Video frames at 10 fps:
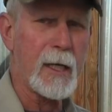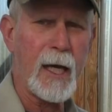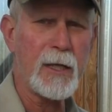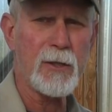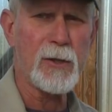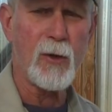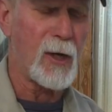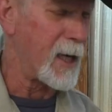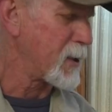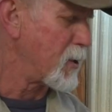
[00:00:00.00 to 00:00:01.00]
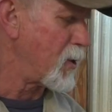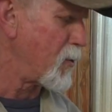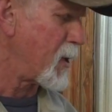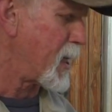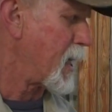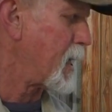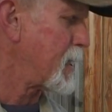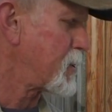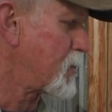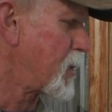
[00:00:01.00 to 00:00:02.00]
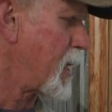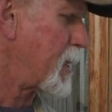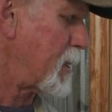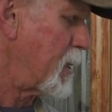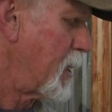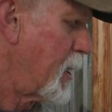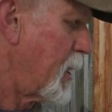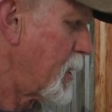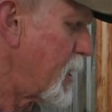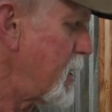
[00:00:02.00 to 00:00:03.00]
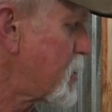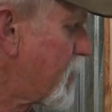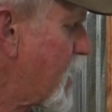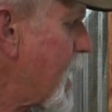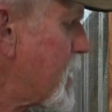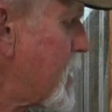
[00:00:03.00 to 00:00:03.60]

And I just don't like to do that. I like to try to, these have got